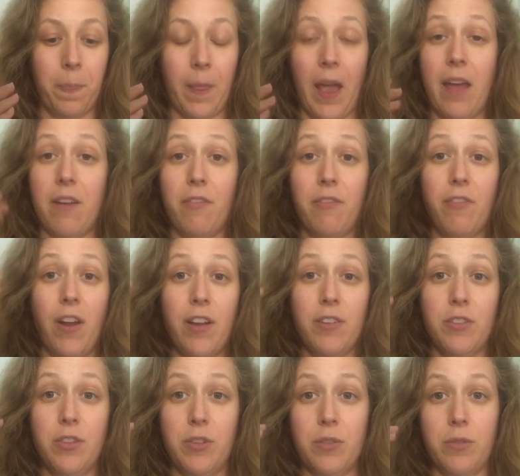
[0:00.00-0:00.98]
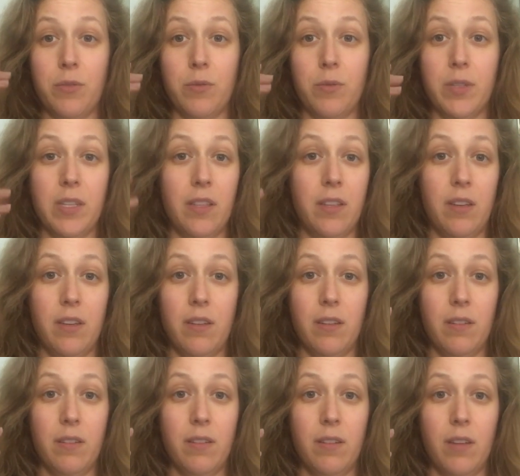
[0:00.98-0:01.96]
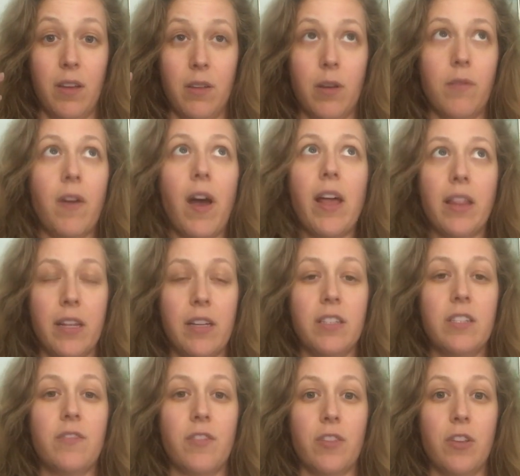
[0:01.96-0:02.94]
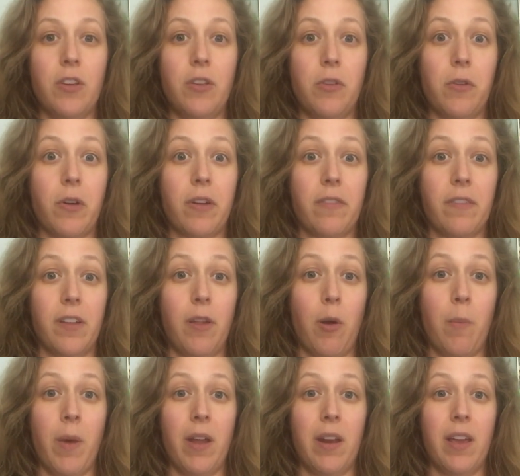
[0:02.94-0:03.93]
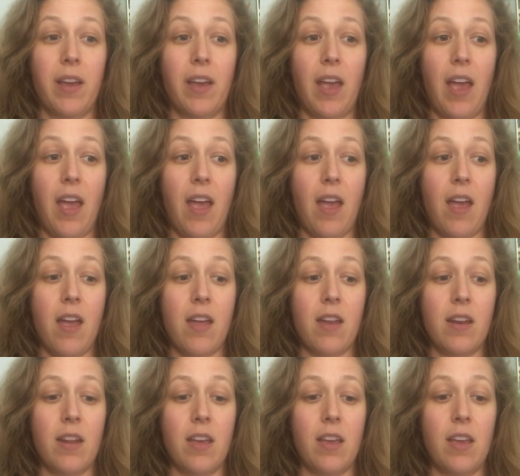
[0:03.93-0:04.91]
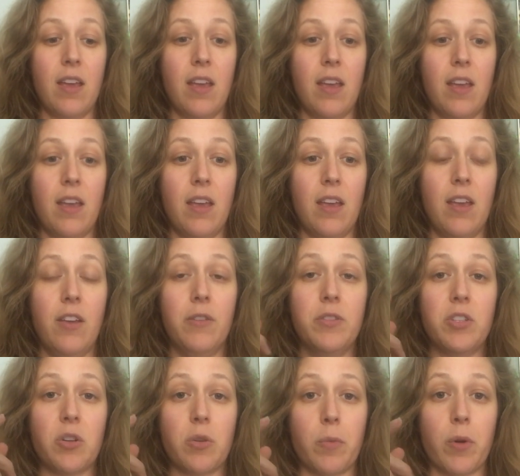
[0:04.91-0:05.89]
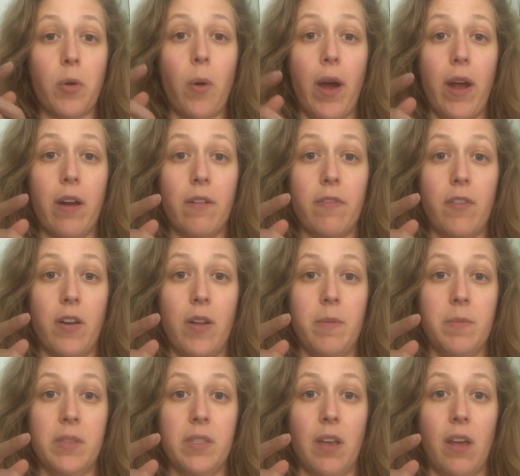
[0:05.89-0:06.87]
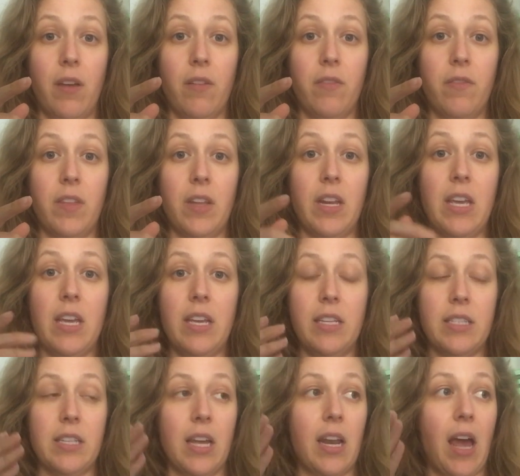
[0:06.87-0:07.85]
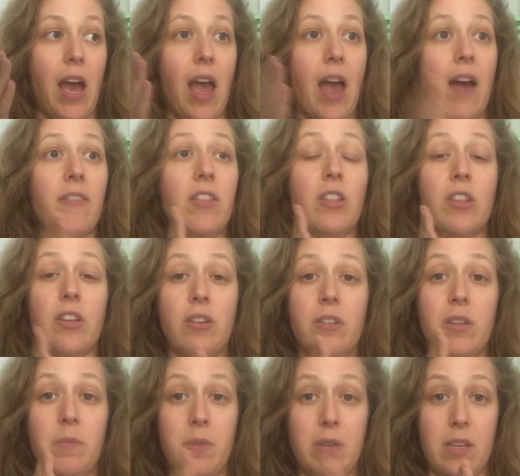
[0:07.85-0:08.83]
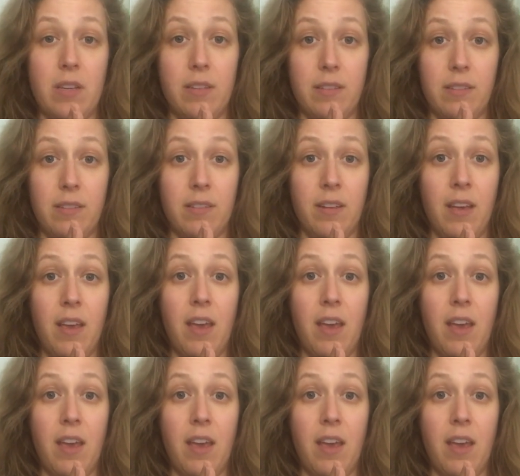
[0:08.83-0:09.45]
had a friend who was a violinist for the New York Philharmonic, and he used to require for himself that he said, I haven't learned a piece